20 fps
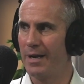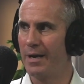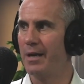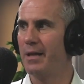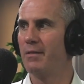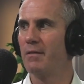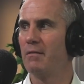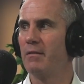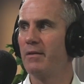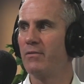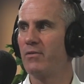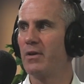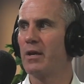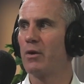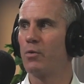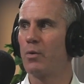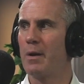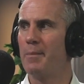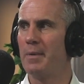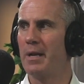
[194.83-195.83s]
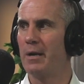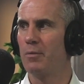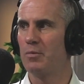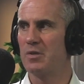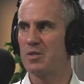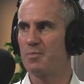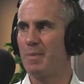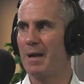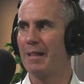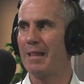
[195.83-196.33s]
And in the listing agreement, it will
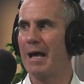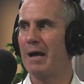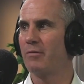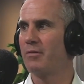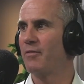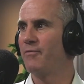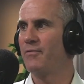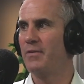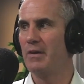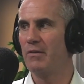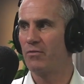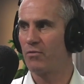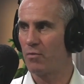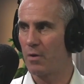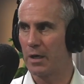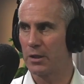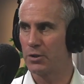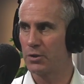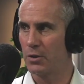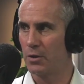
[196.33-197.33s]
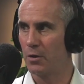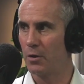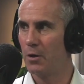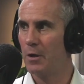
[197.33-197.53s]
spell out the fee structure.